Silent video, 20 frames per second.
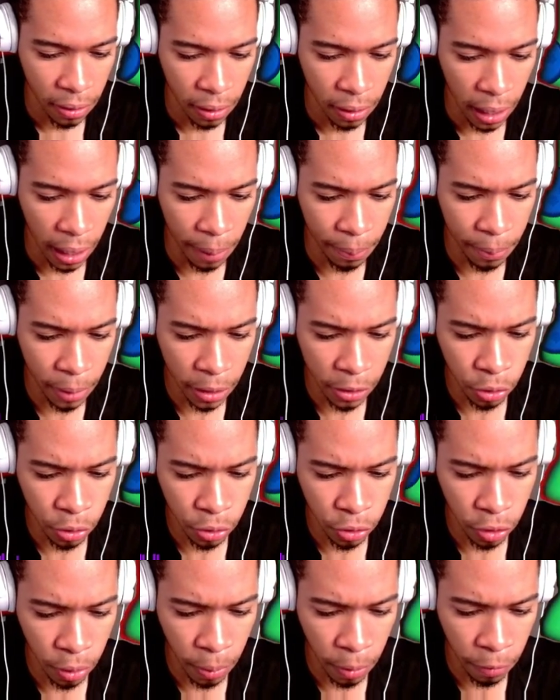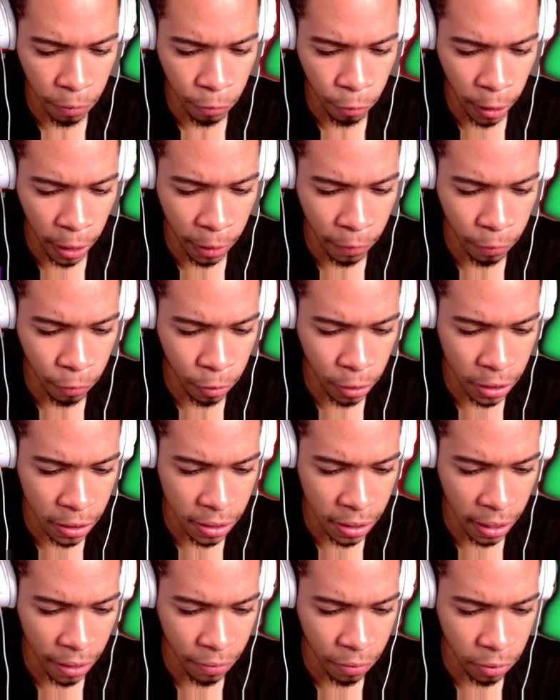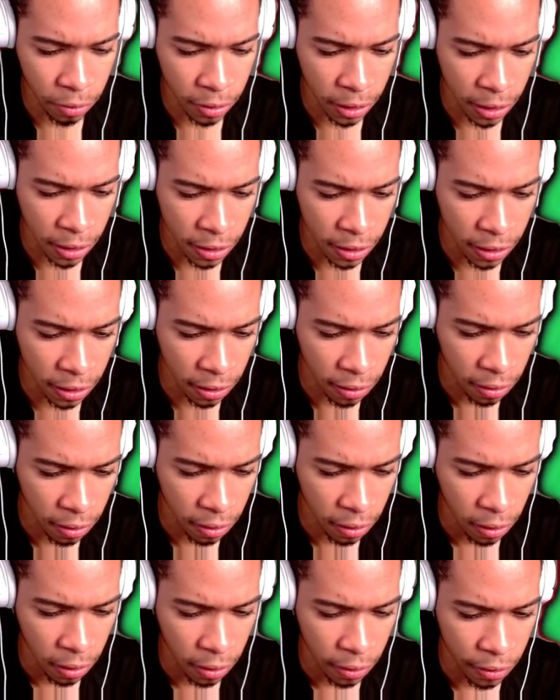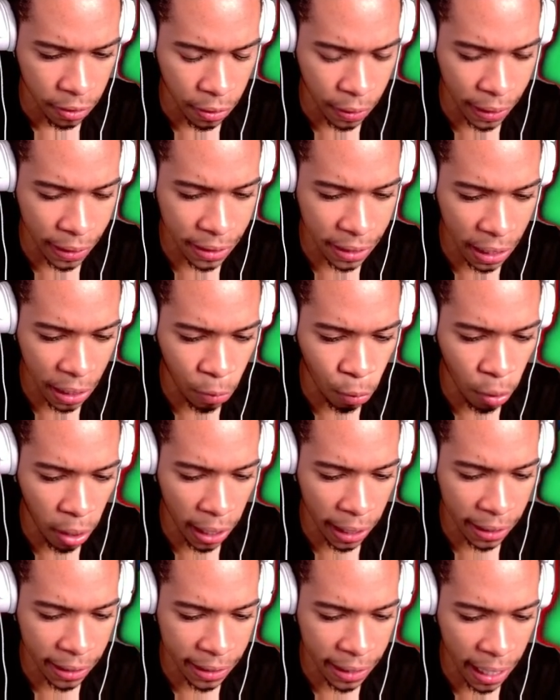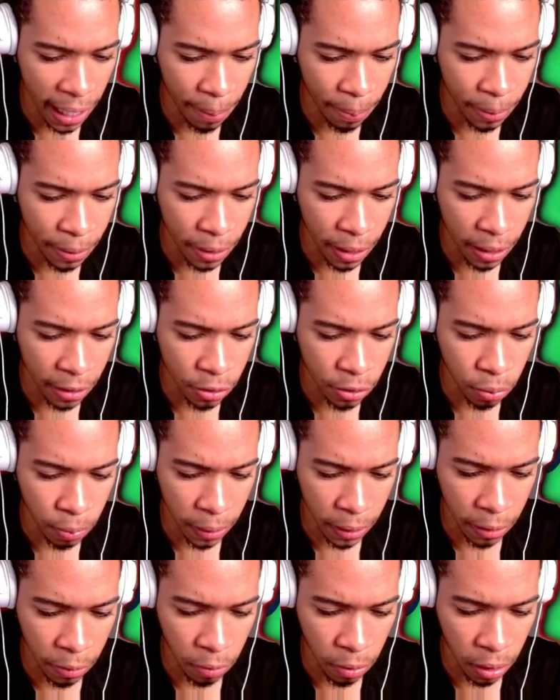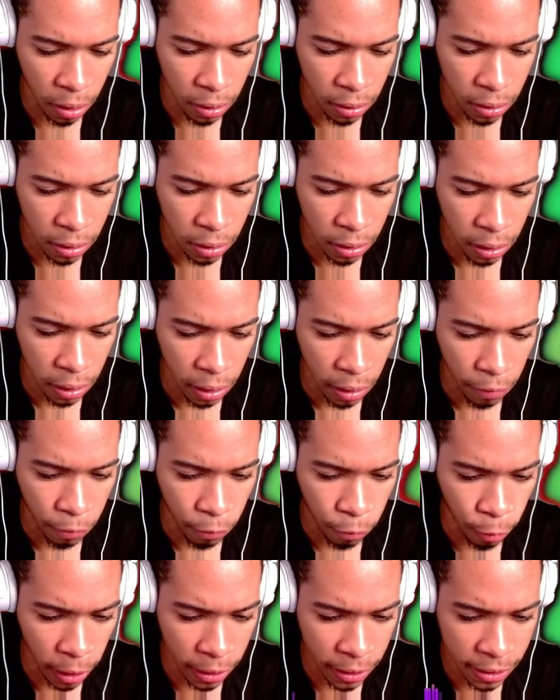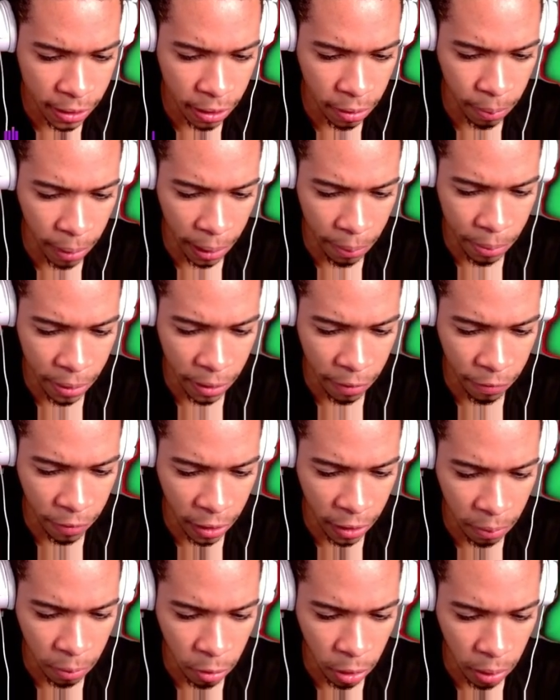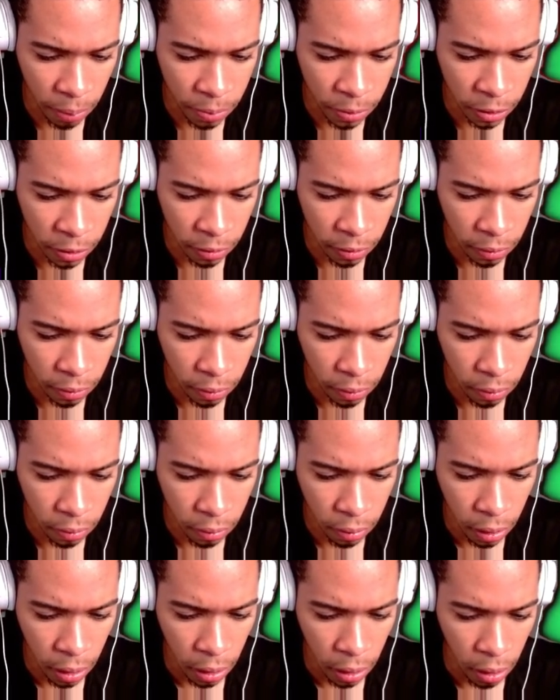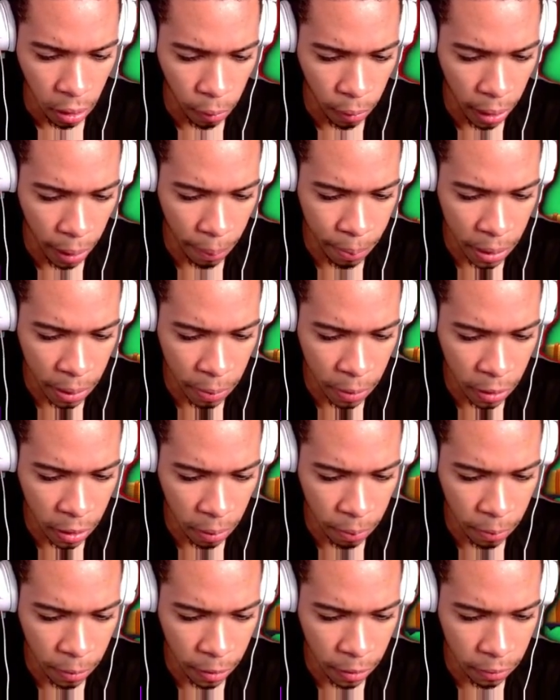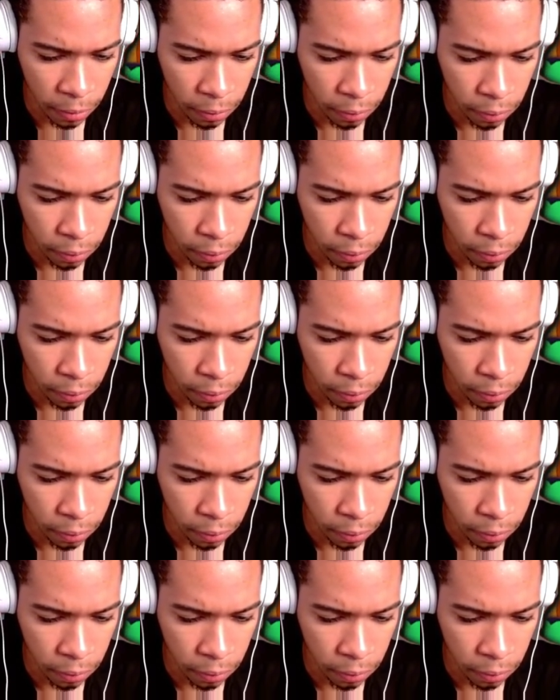I'm not too sure about Frank for this level, since there is a wide gap and not too many walls. Frank still might be a viable option. Oh, we got B B coming in.